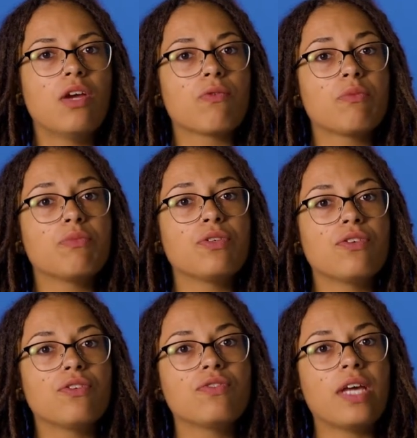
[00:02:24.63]

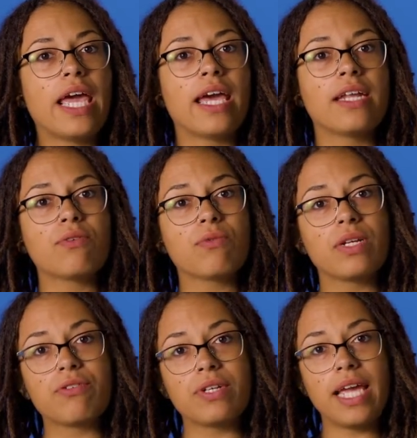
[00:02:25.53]
Remove and
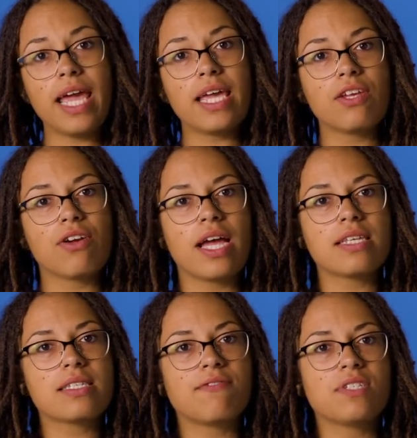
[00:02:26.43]
recreate your
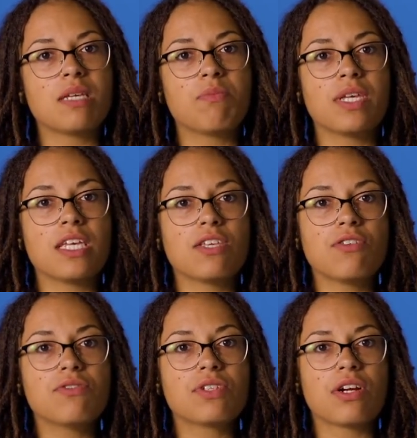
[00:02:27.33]
SFTP
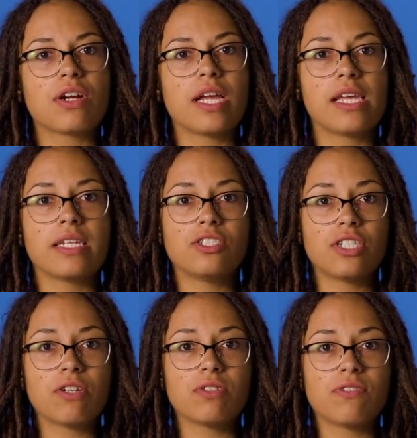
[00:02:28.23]
user. A
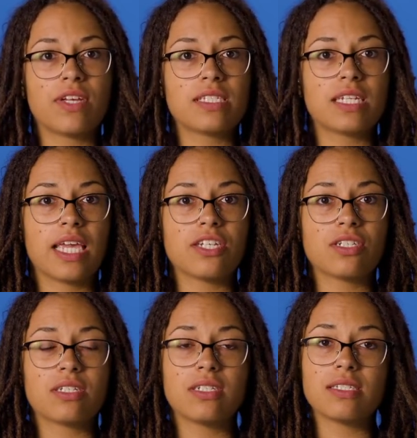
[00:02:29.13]
general
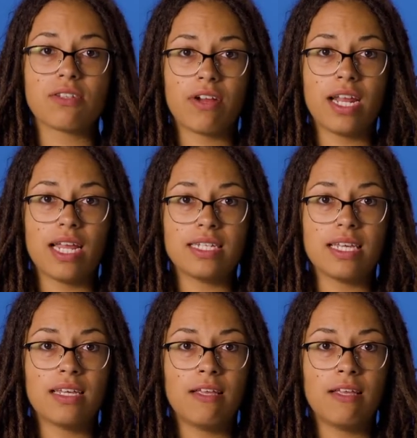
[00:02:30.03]
investigation is a great idea.